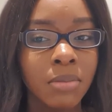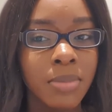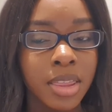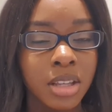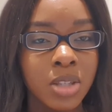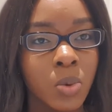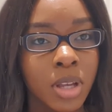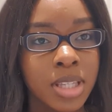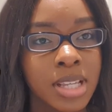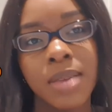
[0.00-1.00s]
methods
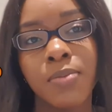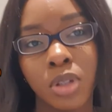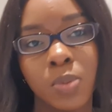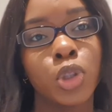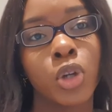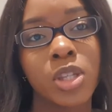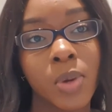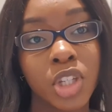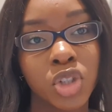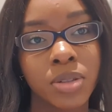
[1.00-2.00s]
was a multiple choice
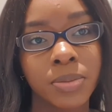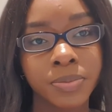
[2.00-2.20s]
question.